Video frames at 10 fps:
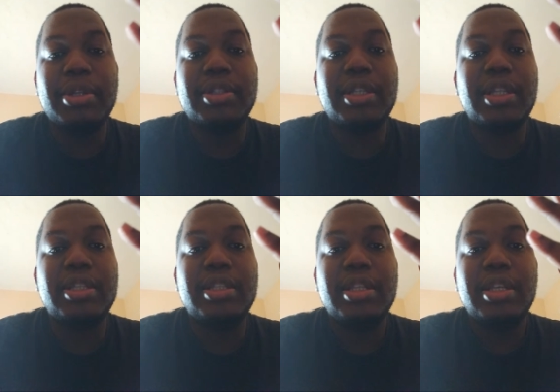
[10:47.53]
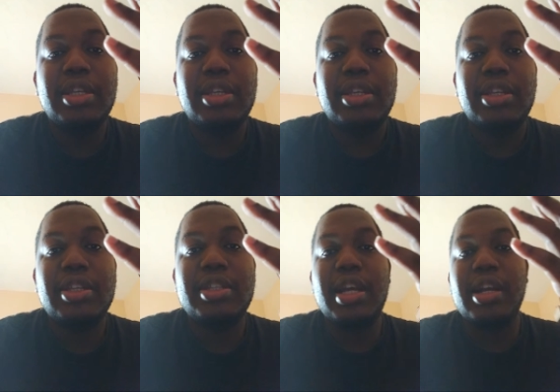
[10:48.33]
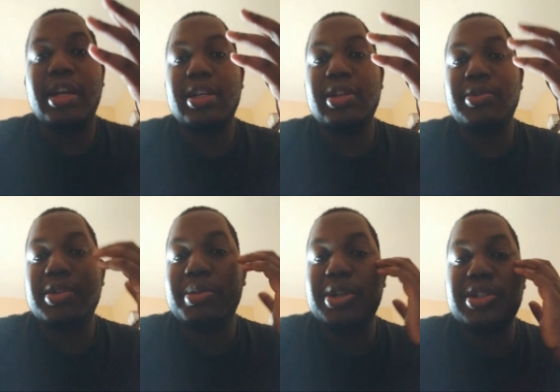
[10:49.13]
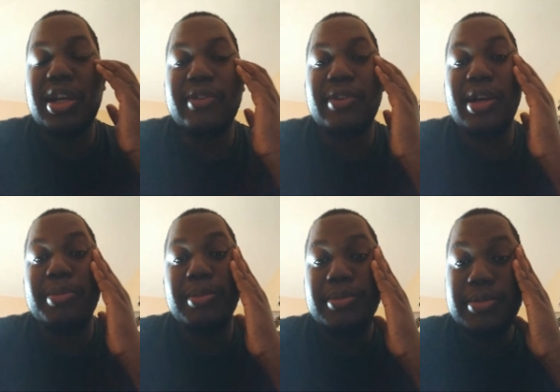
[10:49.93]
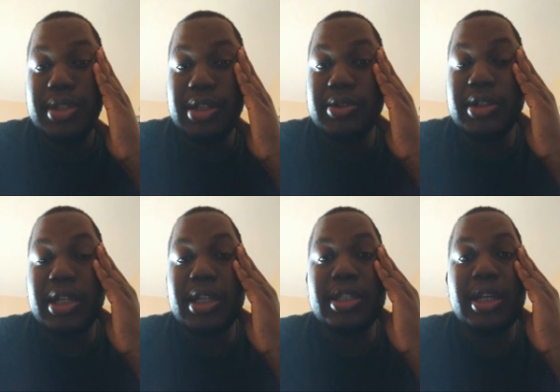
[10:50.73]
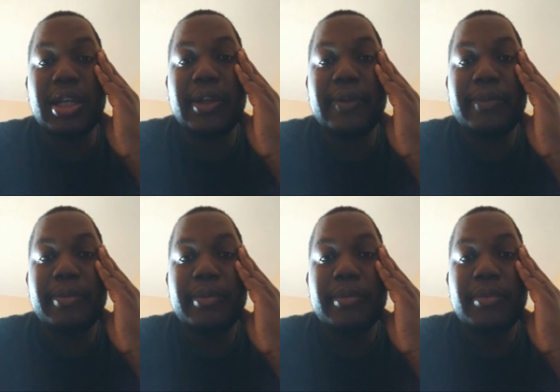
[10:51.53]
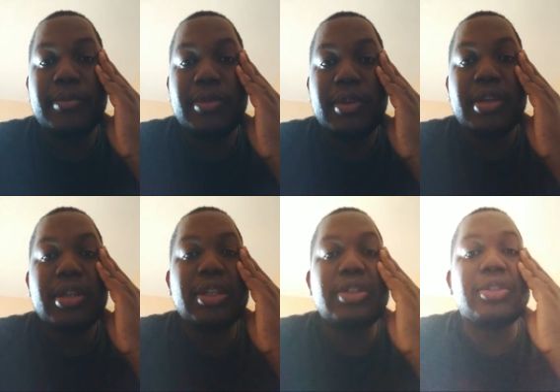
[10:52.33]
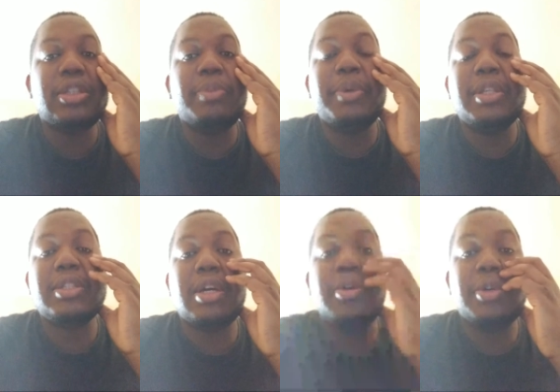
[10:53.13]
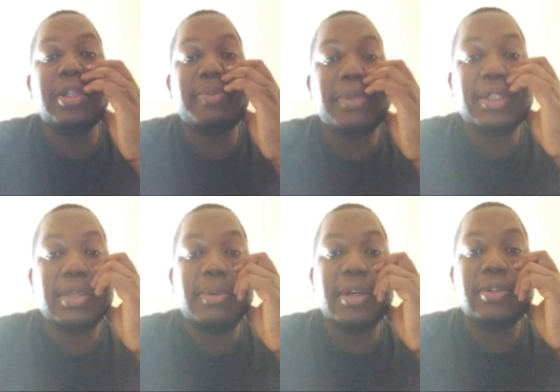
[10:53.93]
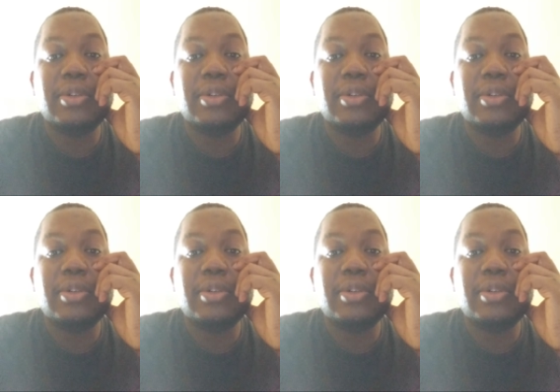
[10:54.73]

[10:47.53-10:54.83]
sense. You say, alright, so I try to rap, think out of the song. Yeah. It just depends on how the splits them and go.